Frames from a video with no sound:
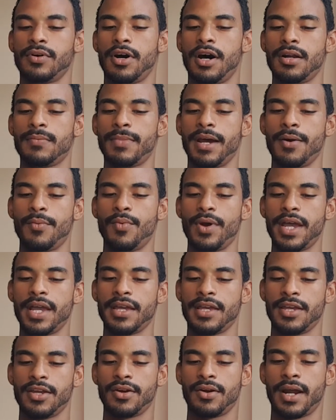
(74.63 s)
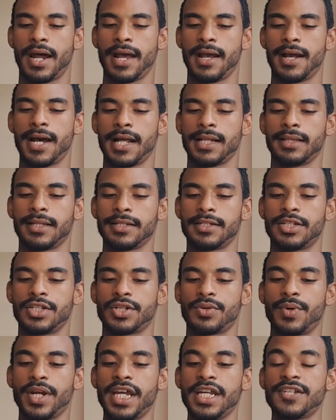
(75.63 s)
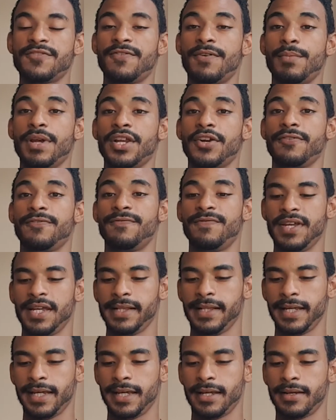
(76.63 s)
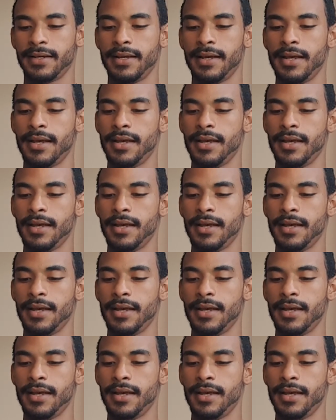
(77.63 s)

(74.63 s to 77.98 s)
On my way here, I got this strange familiar feeling.